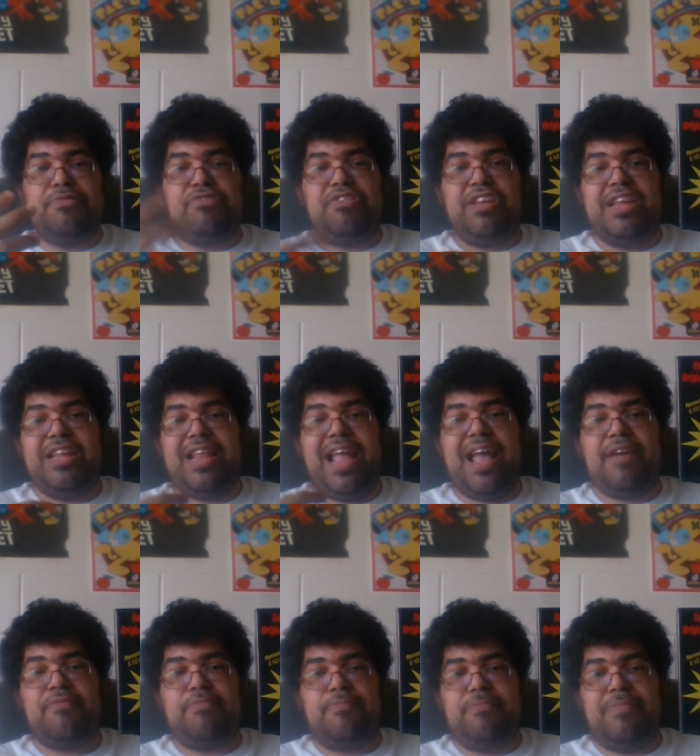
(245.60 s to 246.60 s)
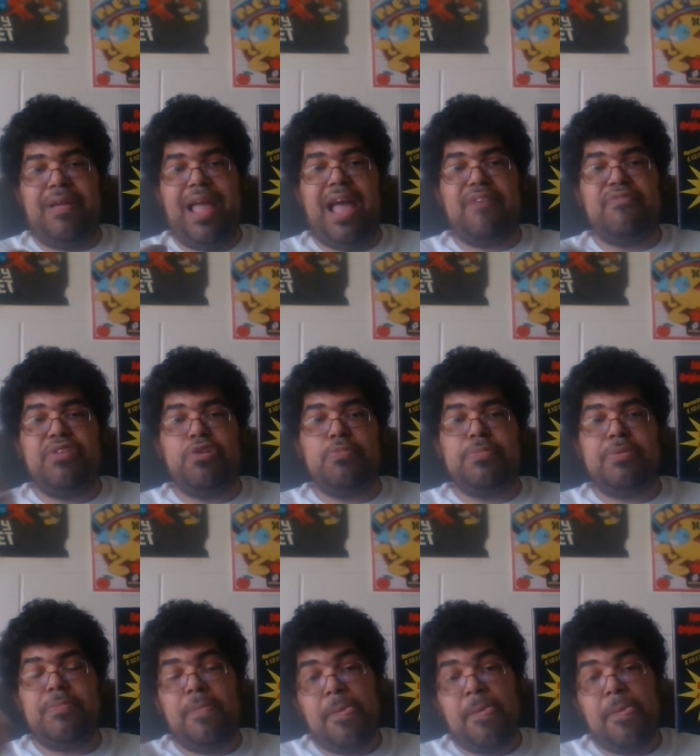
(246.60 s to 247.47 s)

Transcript: machine, half half human,